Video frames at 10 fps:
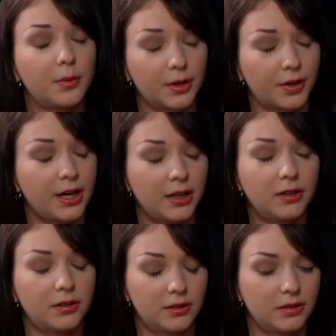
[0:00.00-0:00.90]
were great,
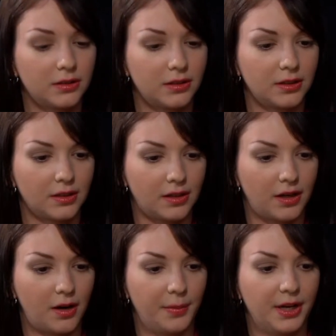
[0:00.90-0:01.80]

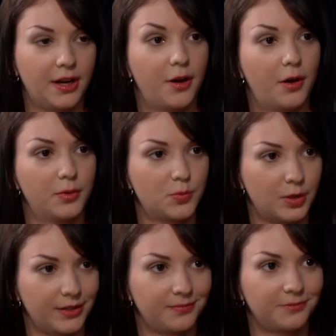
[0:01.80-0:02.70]
and I know I was
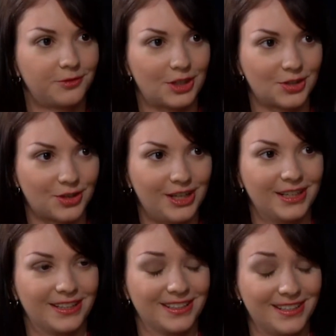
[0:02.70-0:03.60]
pretty
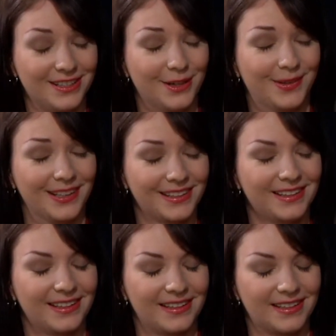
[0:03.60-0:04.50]
frustrating to deal with
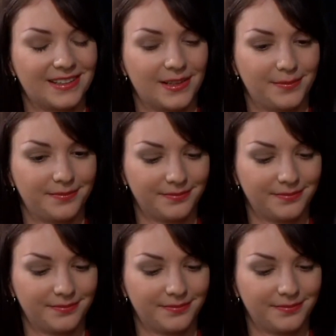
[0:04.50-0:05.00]
at that time.